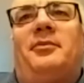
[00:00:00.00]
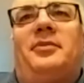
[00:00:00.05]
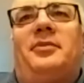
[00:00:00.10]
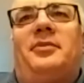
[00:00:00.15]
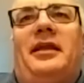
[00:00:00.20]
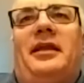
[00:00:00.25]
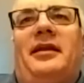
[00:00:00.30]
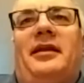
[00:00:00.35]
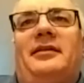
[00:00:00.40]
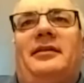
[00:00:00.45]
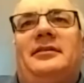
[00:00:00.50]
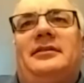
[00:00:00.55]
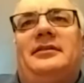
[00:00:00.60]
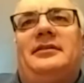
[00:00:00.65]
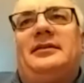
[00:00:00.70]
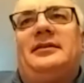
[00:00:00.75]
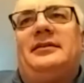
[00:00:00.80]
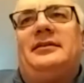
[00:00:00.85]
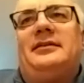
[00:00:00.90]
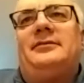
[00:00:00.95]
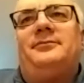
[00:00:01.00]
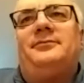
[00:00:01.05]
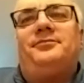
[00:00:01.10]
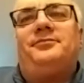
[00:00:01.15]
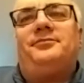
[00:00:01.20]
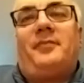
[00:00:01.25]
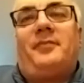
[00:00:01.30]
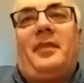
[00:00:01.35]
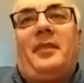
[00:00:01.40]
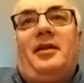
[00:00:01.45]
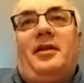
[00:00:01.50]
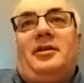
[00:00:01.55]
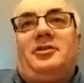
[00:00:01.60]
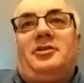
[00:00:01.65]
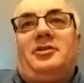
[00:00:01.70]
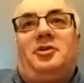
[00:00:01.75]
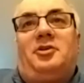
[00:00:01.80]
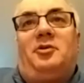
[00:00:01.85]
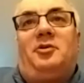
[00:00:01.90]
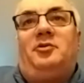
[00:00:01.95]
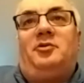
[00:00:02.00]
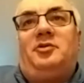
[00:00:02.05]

And so,